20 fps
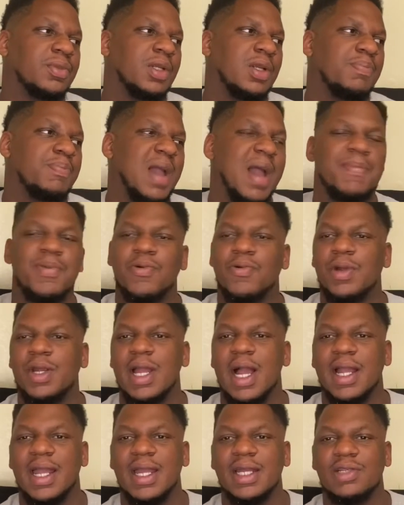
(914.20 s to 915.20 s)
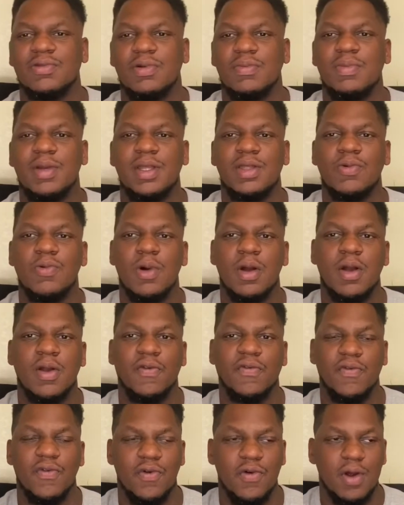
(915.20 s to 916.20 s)
Peppery, I guess, would be the word
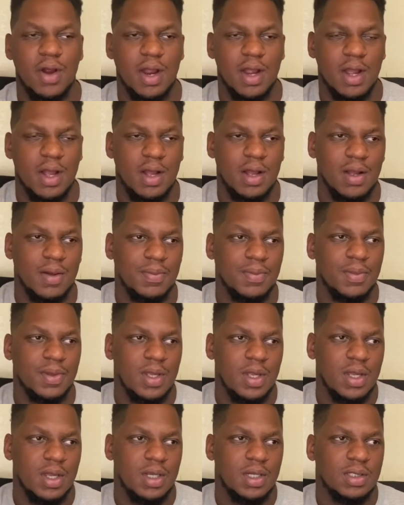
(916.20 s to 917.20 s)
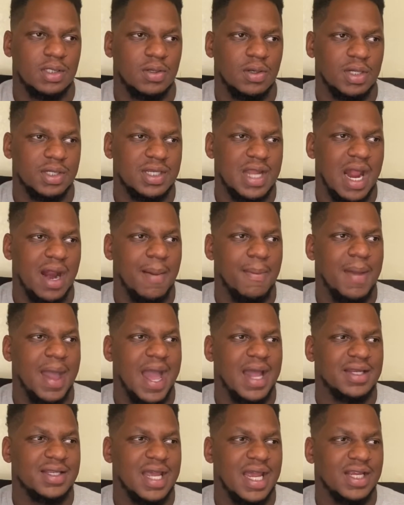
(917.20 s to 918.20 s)
for it. So it's not a
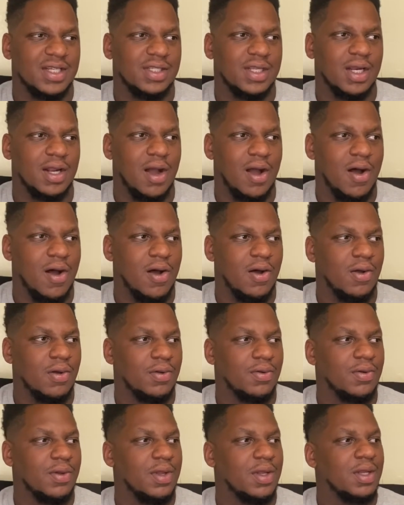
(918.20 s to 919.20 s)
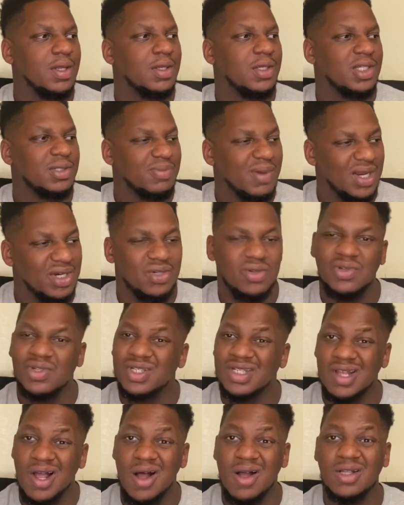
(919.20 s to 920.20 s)
bad taste at all. Special
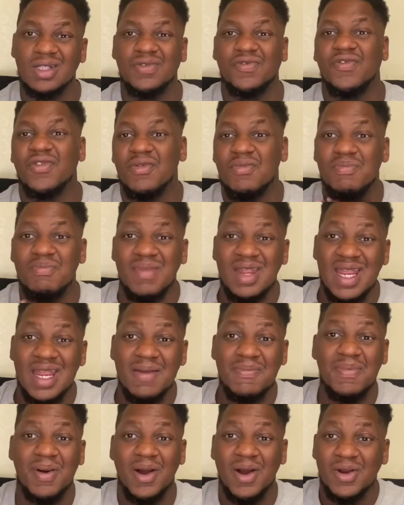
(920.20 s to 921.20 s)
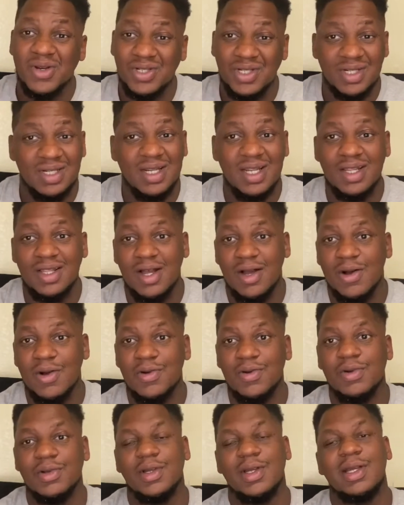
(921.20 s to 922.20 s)
sauce for me personally, though,
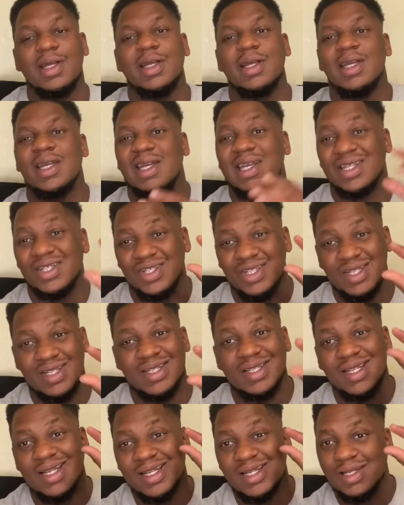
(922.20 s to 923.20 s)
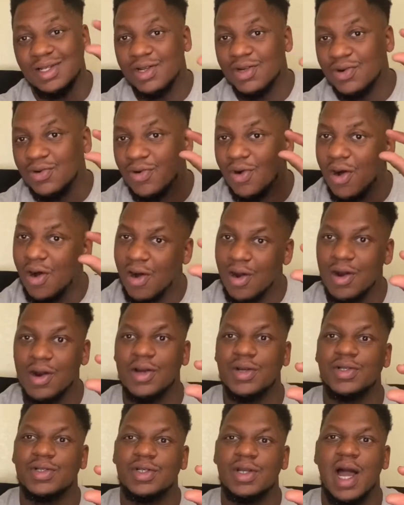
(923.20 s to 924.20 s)
it's just a little harsh.